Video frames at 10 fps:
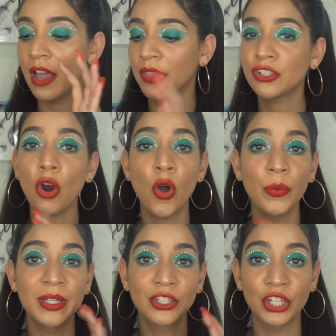these are
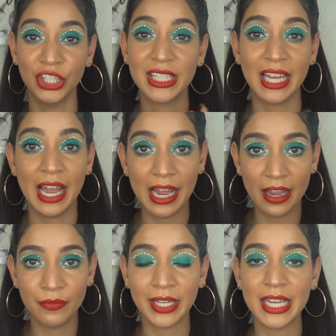always good to
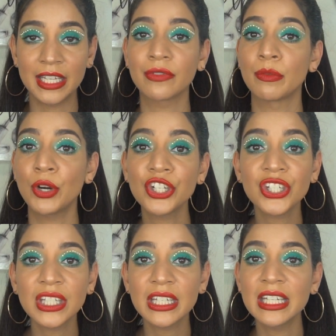have in case of
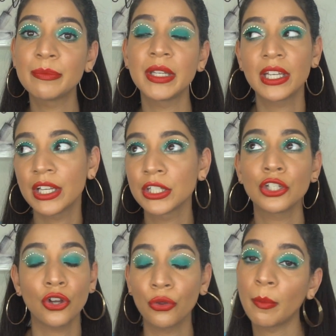emergencies, because,
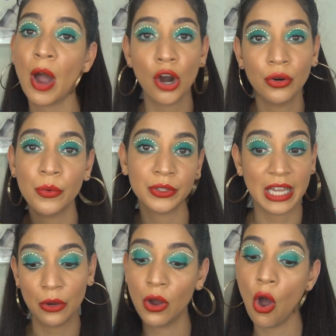you know, the power goes
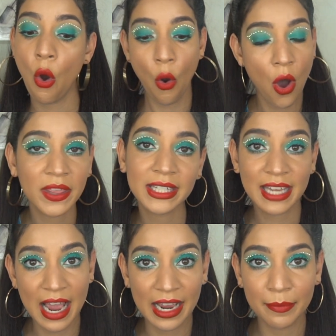out all the
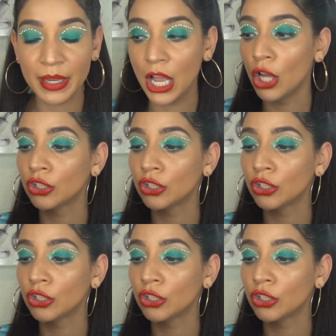time.